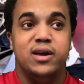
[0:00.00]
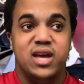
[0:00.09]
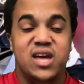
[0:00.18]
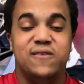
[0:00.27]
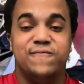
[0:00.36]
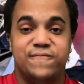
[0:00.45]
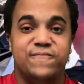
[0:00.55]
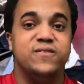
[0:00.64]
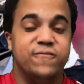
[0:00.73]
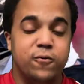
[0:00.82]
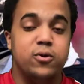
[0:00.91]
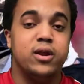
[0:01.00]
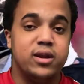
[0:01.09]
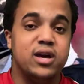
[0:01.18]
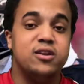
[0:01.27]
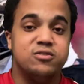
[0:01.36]
if the
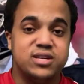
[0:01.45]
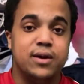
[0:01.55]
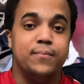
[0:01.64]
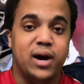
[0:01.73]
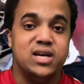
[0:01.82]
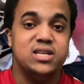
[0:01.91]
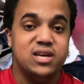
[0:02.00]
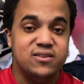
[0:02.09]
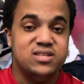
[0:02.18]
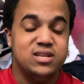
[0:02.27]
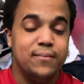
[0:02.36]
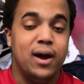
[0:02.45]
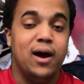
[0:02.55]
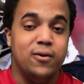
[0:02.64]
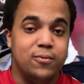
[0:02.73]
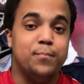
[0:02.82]
49ers can
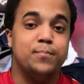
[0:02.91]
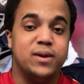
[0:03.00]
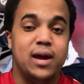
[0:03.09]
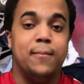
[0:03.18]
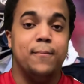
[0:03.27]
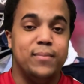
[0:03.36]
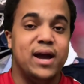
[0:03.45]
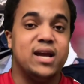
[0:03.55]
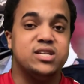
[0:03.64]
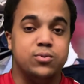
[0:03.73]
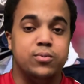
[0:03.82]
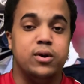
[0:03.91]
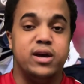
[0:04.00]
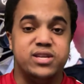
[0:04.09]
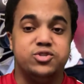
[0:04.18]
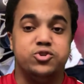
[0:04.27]
somehow get him back to what
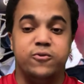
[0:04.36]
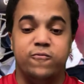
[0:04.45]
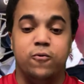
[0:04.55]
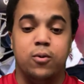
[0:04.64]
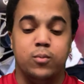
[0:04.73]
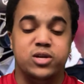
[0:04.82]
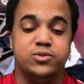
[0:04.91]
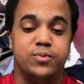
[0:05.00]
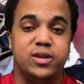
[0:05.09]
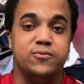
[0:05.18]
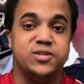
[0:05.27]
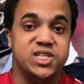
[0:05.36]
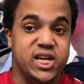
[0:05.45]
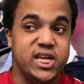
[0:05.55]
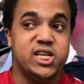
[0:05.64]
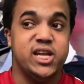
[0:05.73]
his true form was when he was
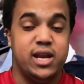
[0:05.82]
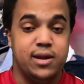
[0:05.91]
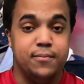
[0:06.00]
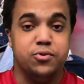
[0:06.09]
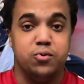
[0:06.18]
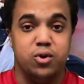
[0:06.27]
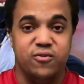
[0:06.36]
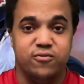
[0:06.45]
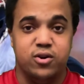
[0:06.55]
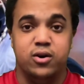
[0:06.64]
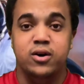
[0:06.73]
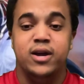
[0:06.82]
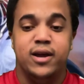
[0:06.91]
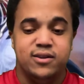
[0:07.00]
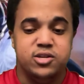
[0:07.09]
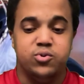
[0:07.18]
selected at number 3 overall
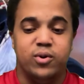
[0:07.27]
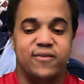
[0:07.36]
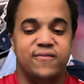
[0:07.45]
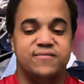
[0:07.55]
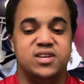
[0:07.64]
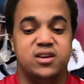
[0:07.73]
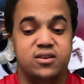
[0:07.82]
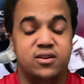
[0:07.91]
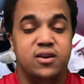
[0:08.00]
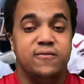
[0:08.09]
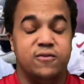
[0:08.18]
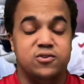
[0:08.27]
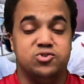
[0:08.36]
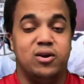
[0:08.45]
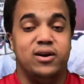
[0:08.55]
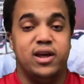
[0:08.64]
in the 2015
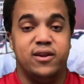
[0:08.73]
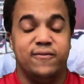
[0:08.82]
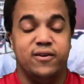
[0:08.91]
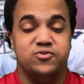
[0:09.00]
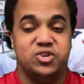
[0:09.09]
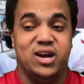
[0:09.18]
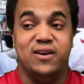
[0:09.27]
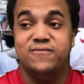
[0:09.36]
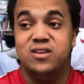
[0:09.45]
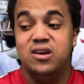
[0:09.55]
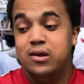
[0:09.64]
first-round NFL draft,